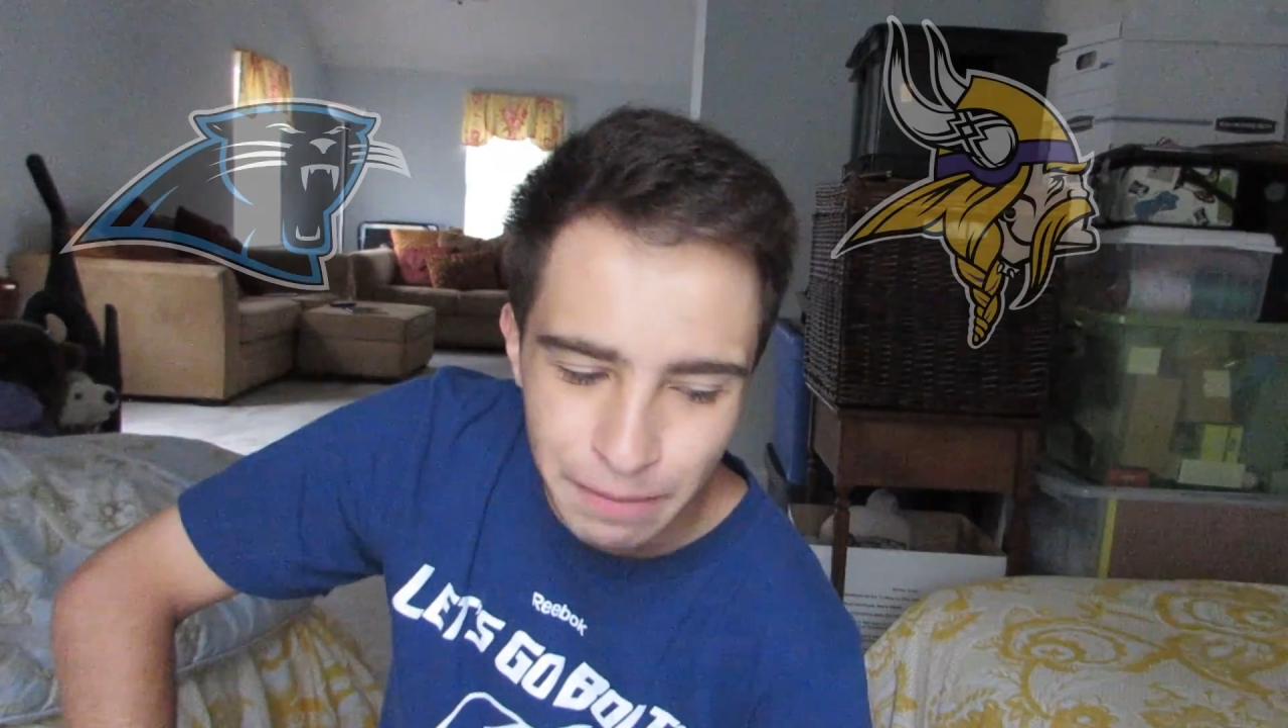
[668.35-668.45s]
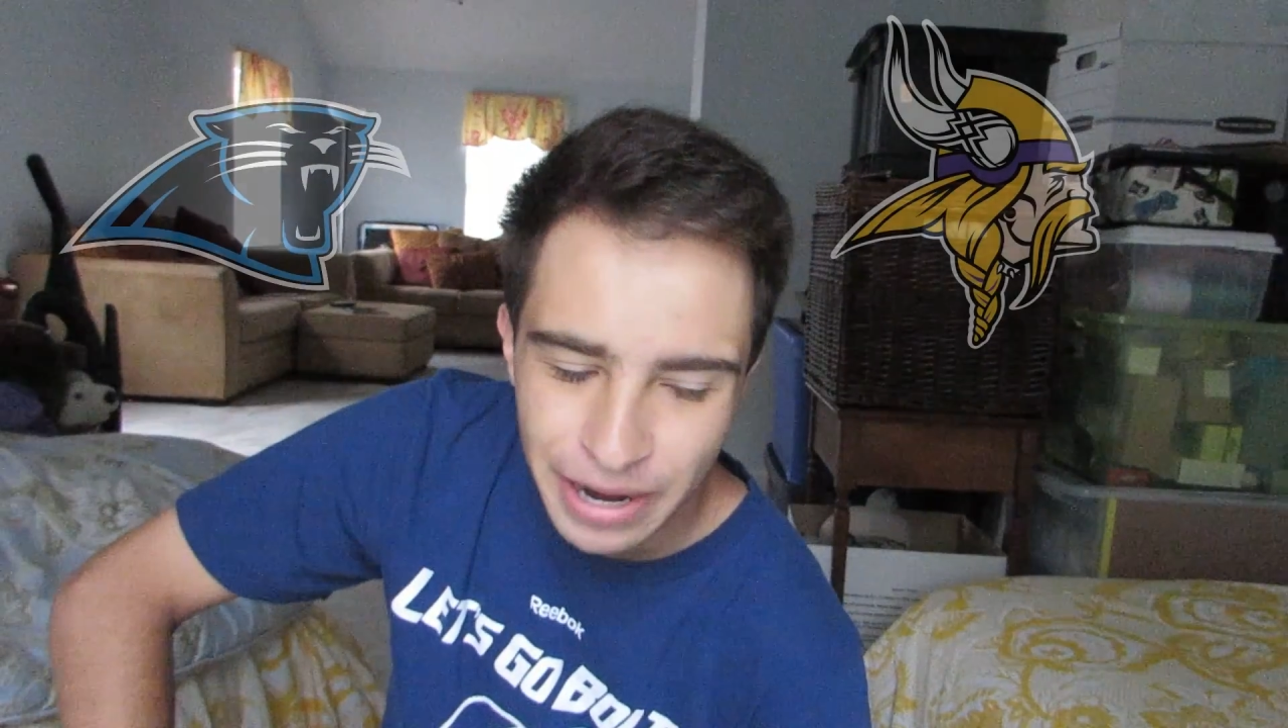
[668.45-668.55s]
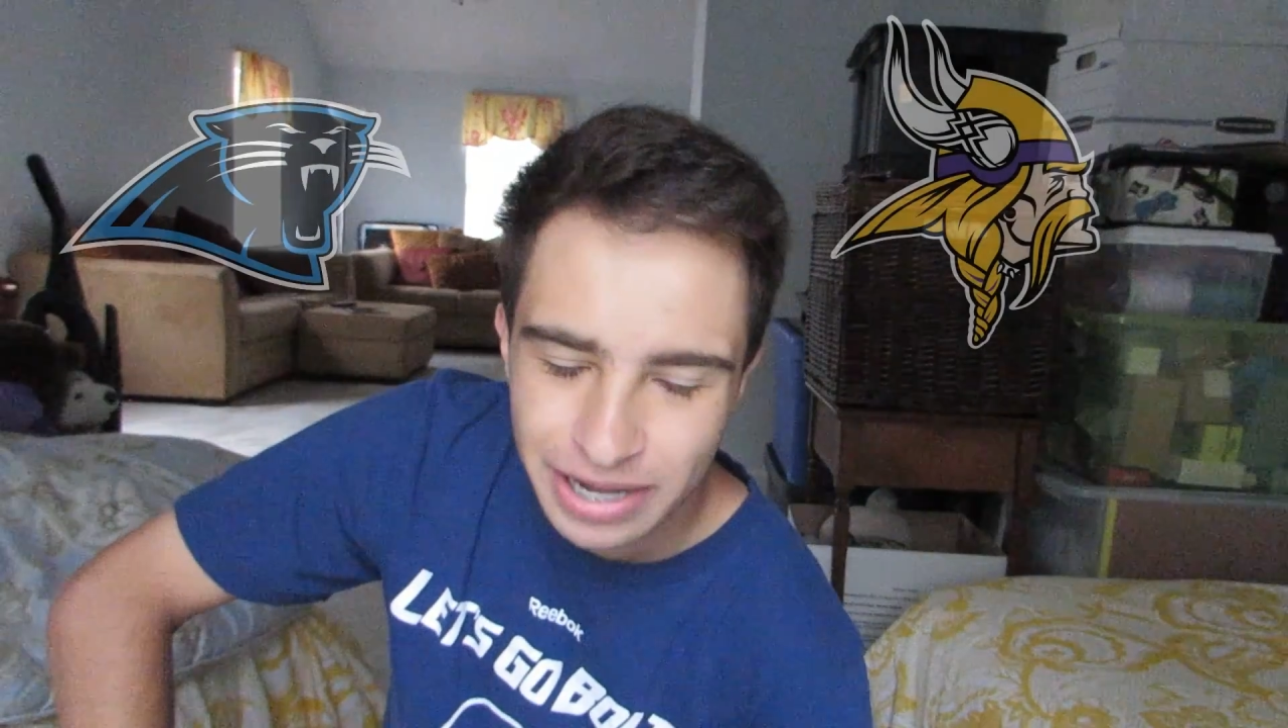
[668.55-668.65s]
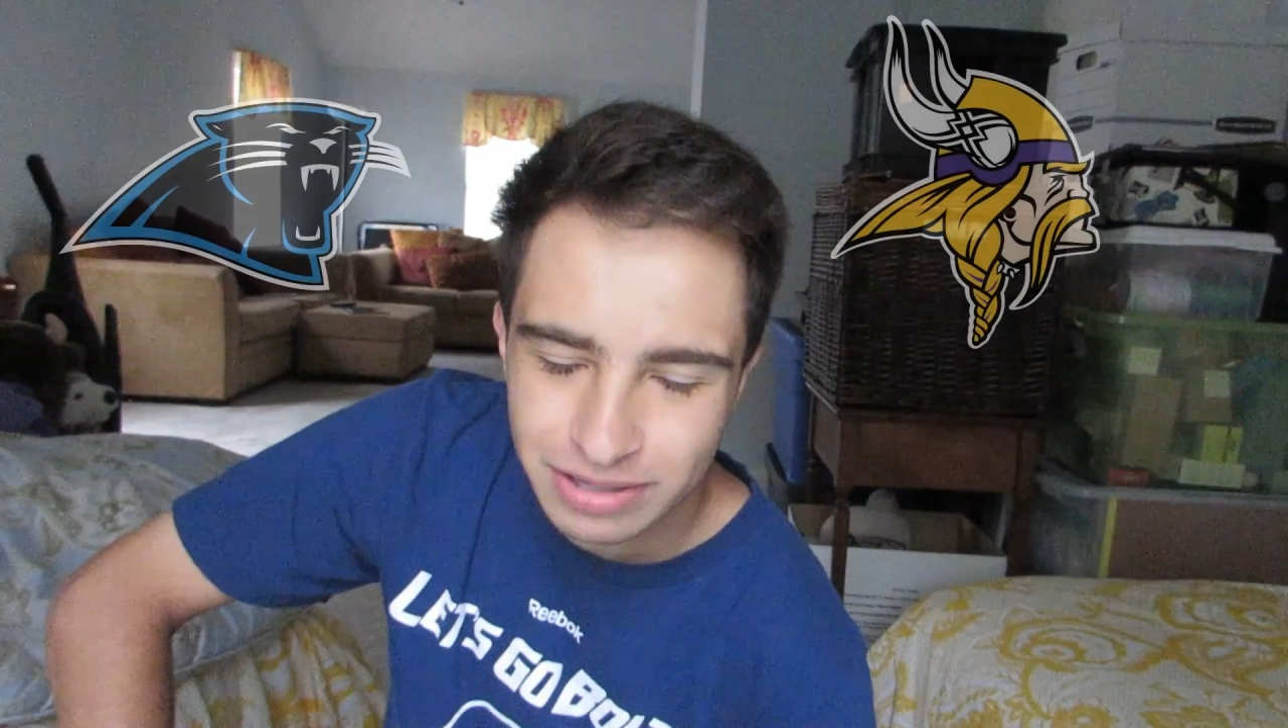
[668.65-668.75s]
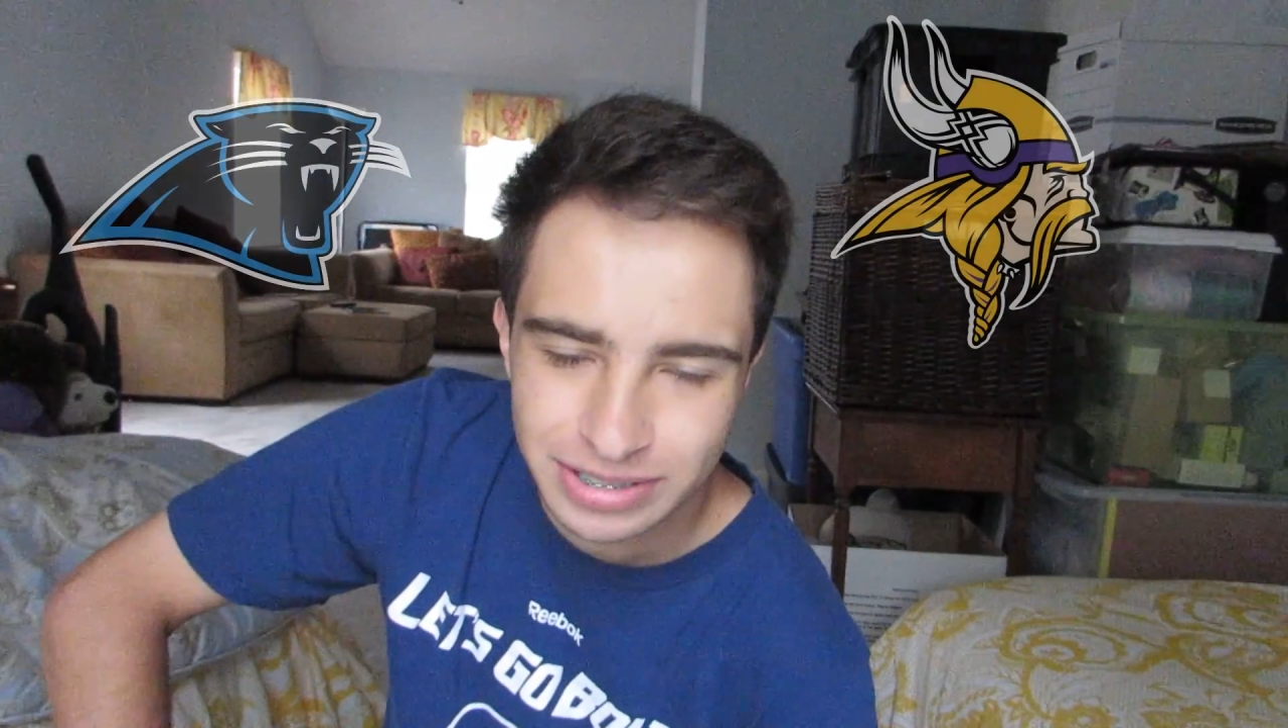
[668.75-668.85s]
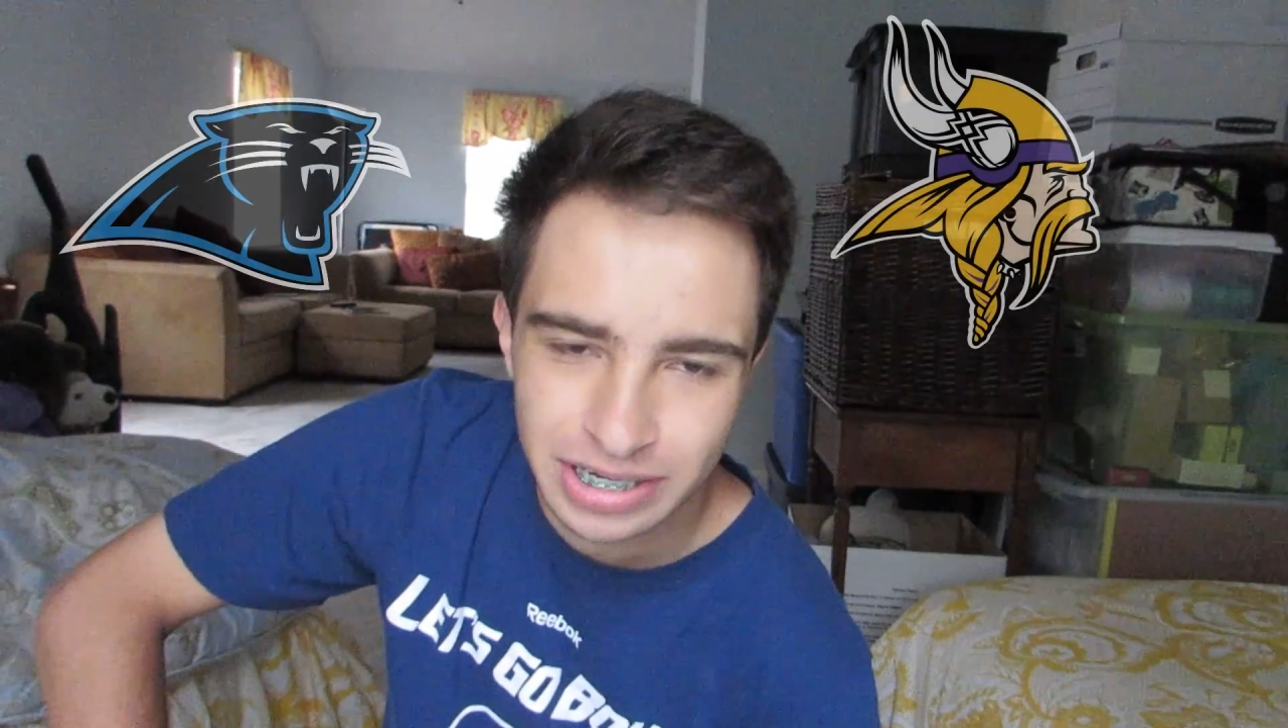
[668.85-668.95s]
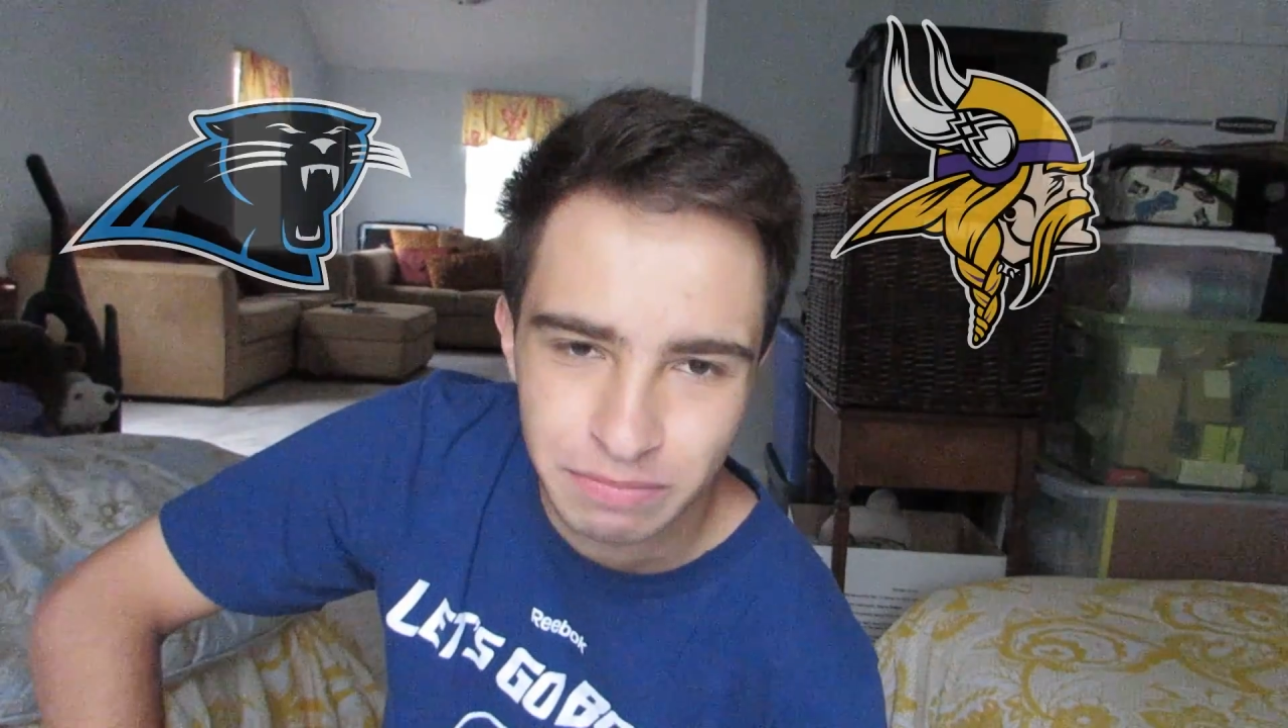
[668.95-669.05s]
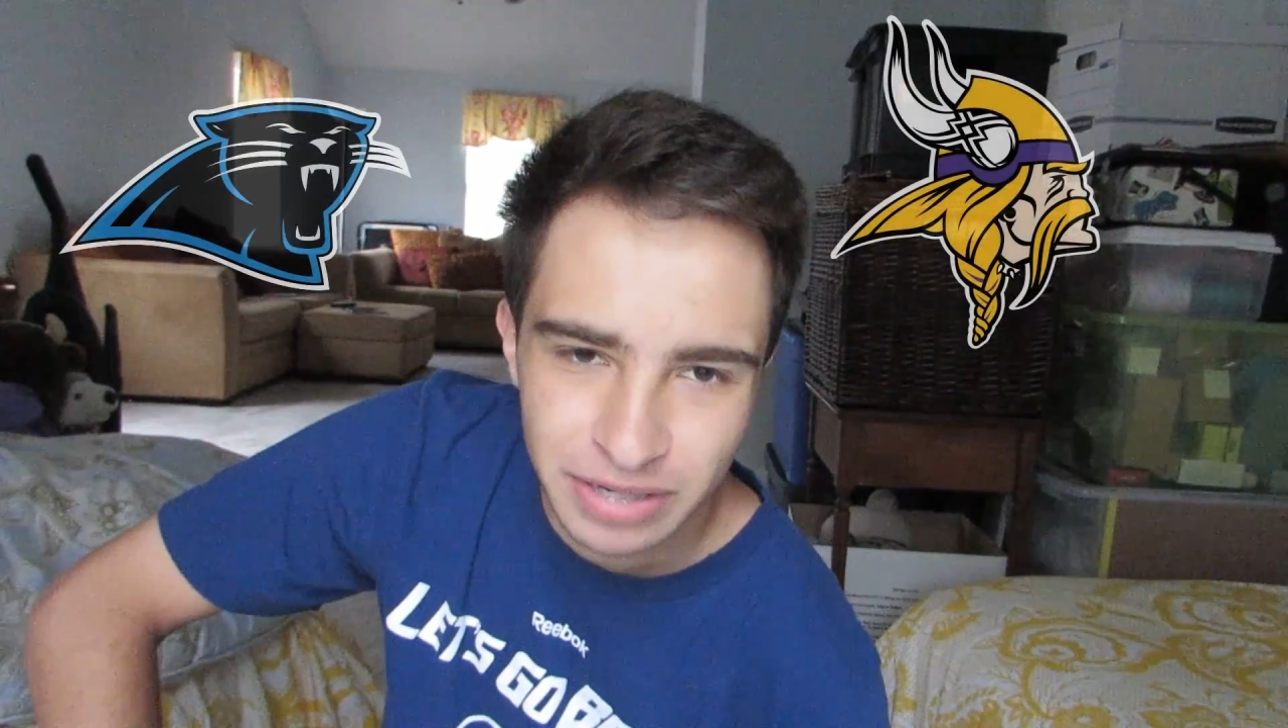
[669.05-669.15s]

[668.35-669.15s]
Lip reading: Panthers at the